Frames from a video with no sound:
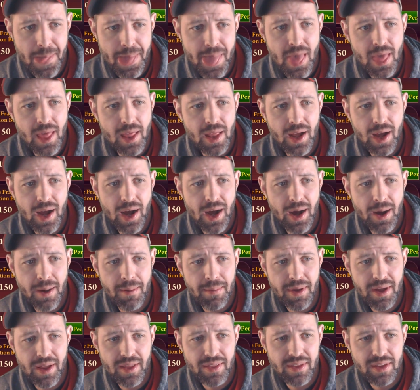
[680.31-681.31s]

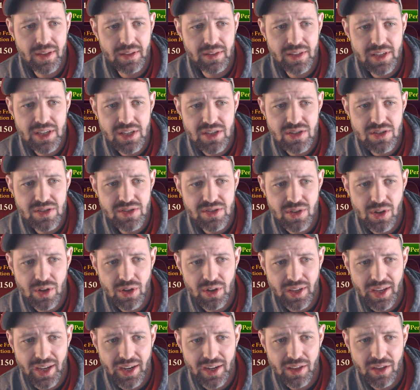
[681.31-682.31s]
And the Elysian Soul, it kind
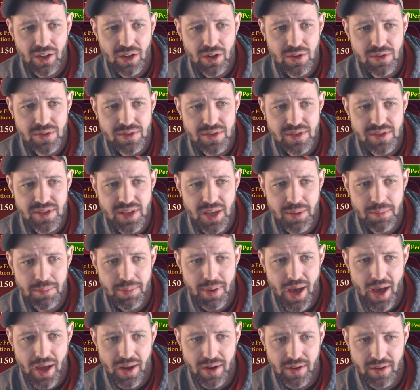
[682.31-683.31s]
of goes the same
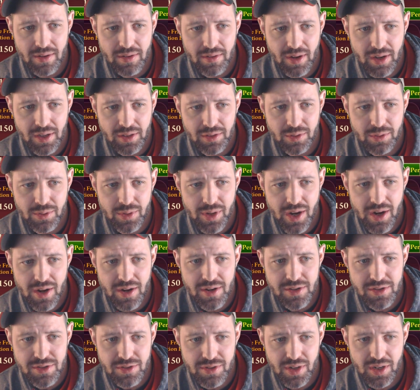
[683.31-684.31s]
pattern, right? Lunaris,
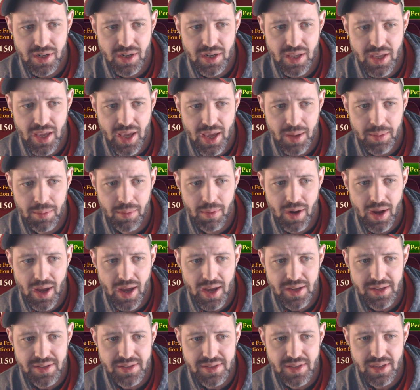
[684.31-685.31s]
Trinity, Abrax,
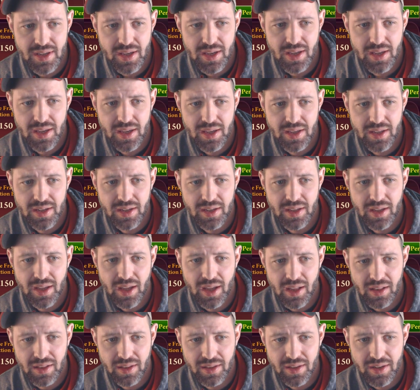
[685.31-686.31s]
and
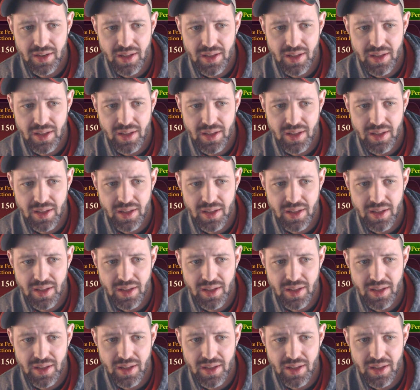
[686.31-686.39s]
Helen.